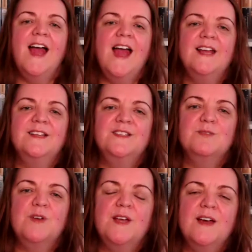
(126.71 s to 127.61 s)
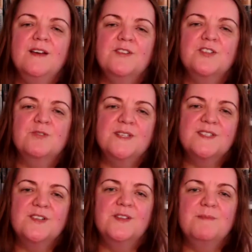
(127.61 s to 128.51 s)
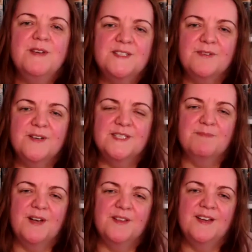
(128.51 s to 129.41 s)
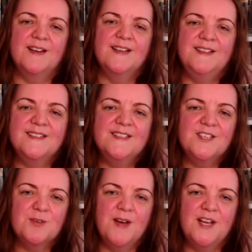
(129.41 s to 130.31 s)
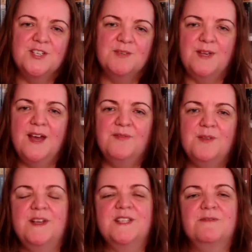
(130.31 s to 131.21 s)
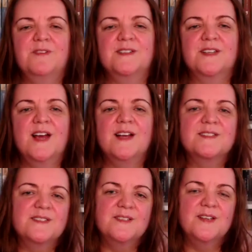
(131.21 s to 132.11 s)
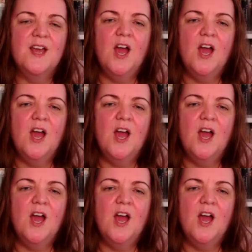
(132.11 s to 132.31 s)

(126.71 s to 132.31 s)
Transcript: And we have a twist on the best friend's brother. In this situation, we have the best friend's cousin.